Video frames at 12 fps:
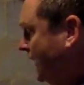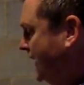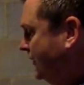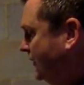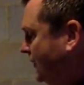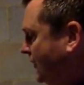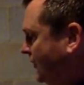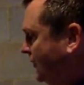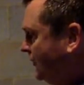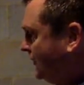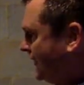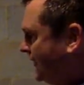entered the queue.
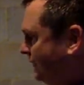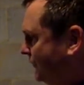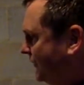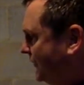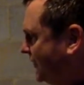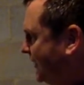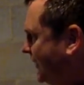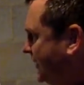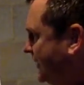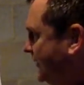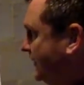The same for this guy.